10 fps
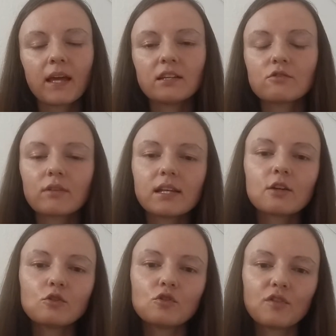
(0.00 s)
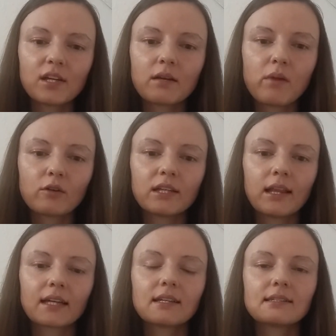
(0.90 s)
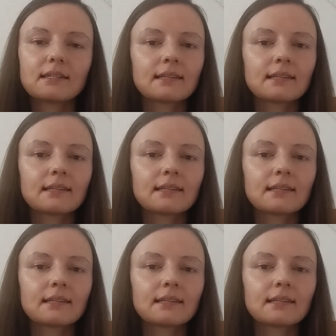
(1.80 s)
And it's really good to think about it like this.